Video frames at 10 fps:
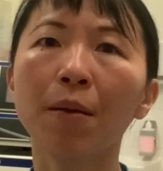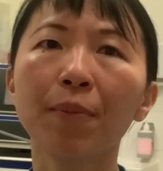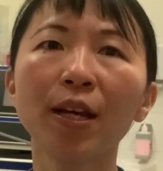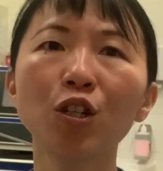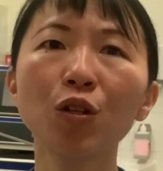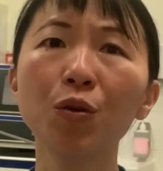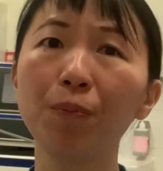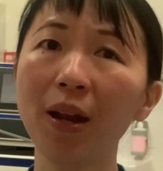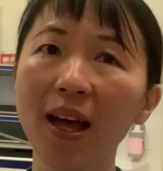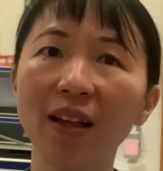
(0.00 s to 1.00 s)
Patients who
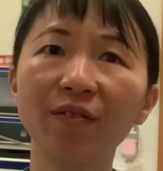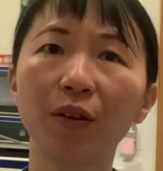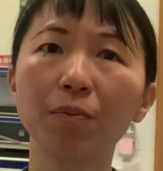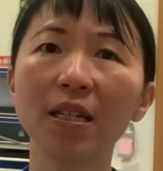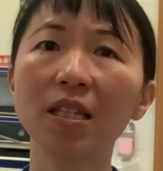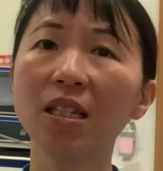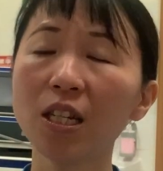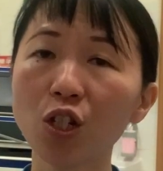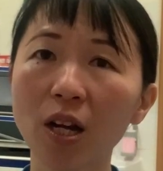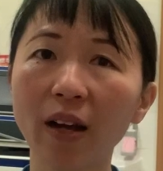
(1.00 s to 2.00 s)
bled from this
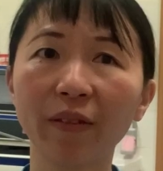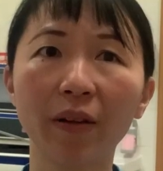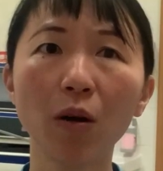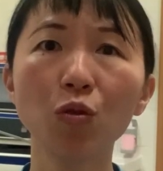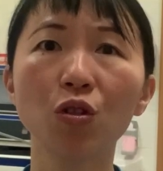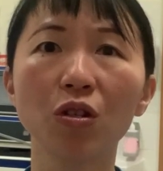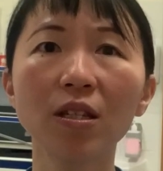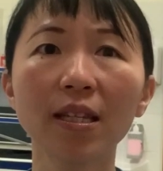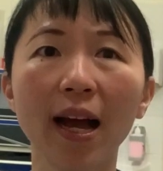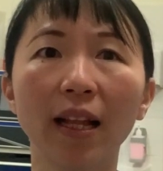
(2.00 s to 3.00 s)
niche type of
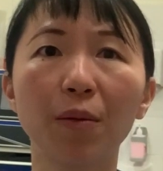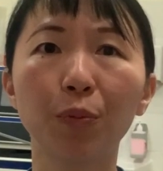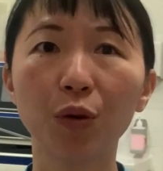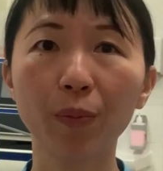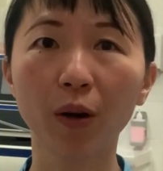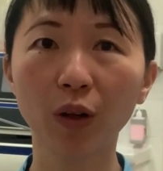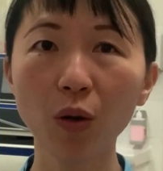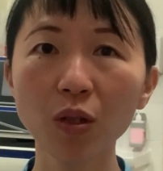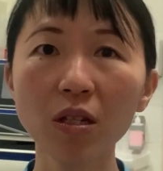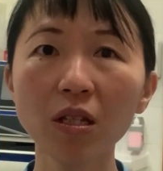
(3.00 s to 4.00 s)
ulcers had a poor
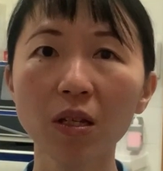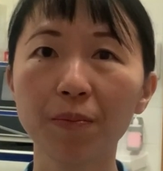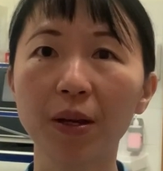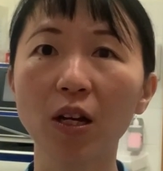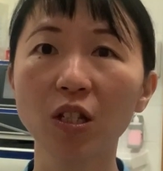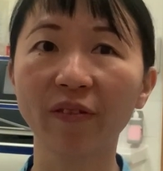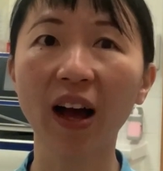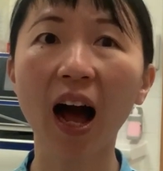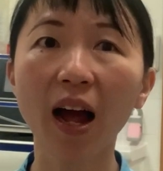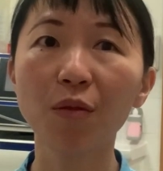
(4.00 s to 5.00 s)
prognosis because of
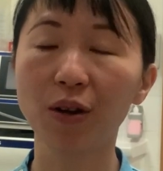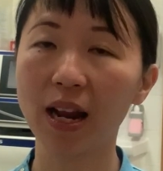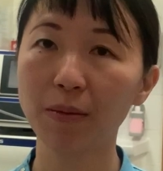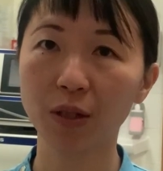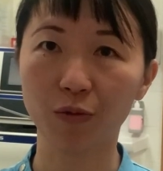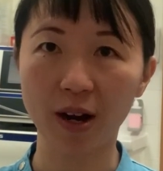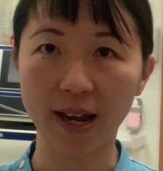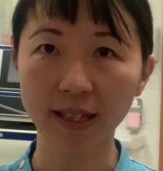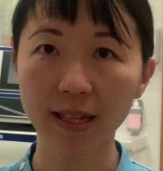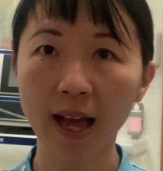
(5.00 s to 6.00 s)
high relapse
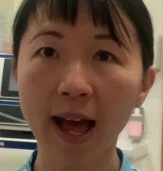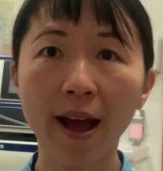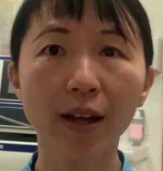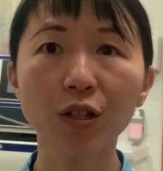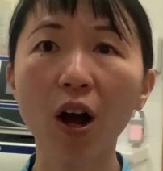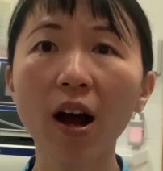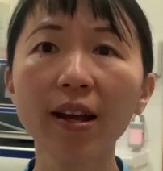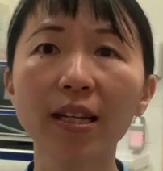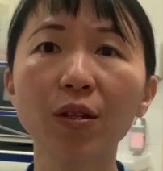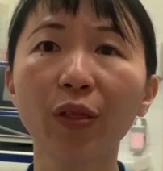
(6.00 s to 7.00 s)
rates, as high
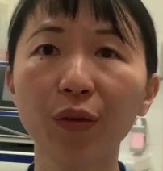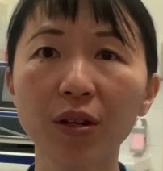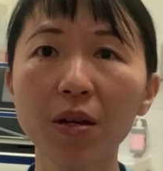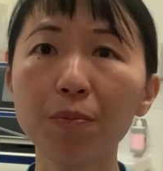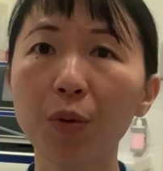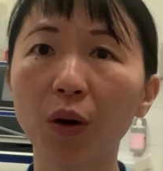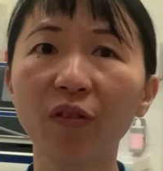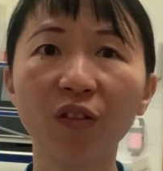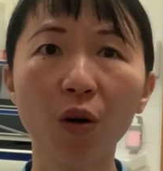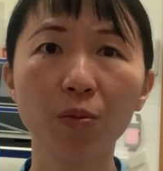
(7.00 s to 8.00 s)
as
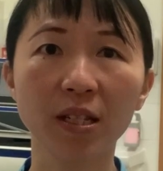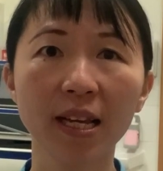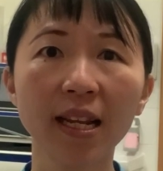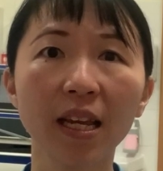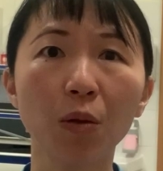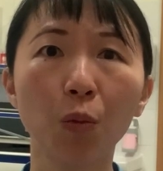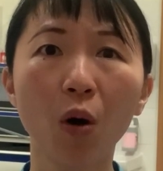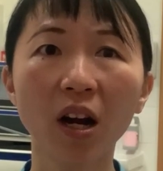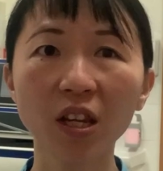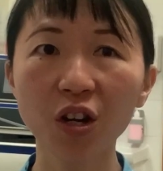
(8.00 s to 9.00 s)
13.4% in
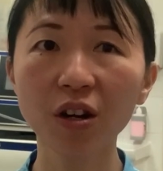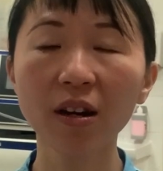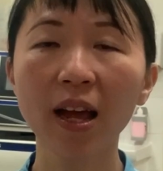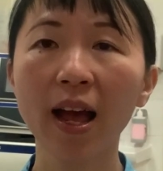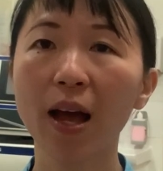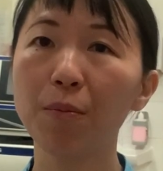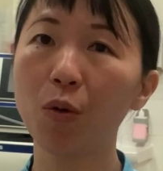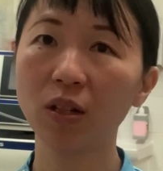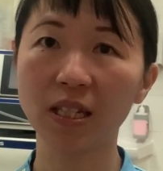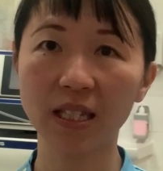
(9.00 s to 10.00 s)
one year and
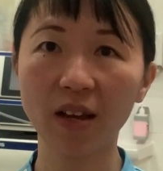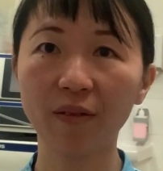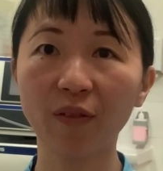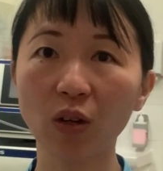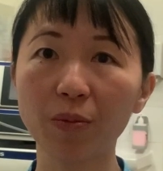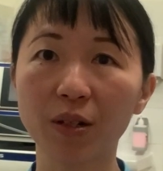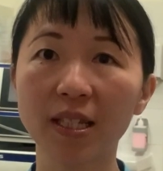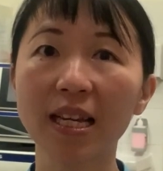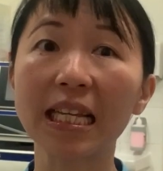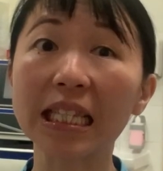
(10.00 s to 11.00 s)
more than
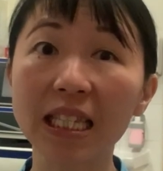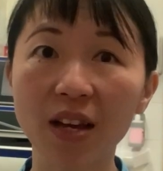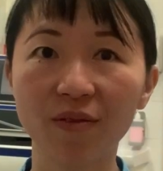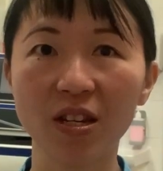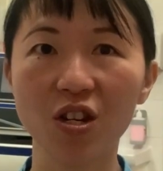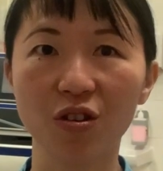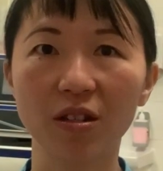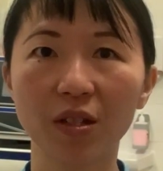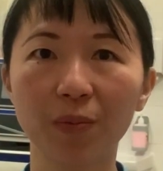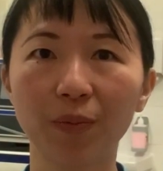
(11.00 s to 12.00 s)
40% in seven
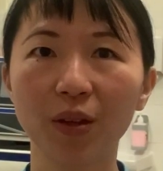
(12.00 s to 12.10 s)
years.